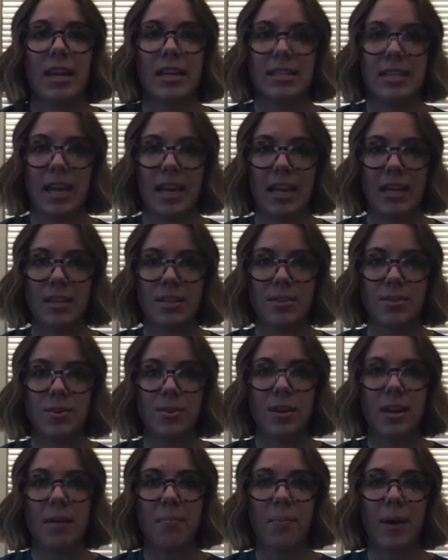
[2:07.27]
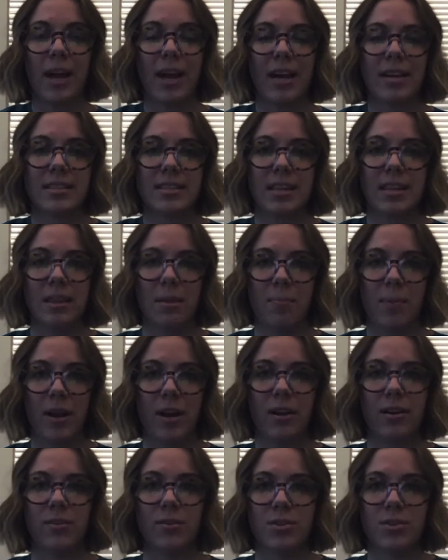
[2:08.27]
day history by asking the
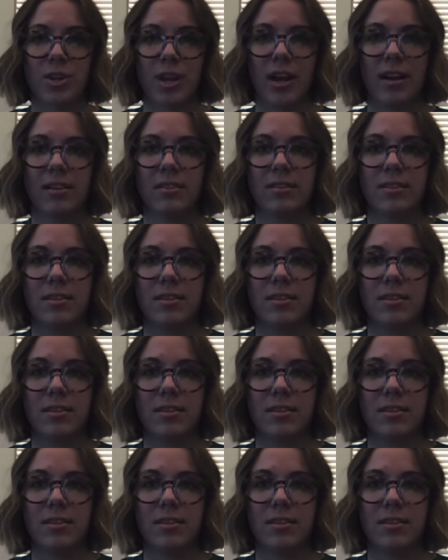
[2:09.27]
parent or child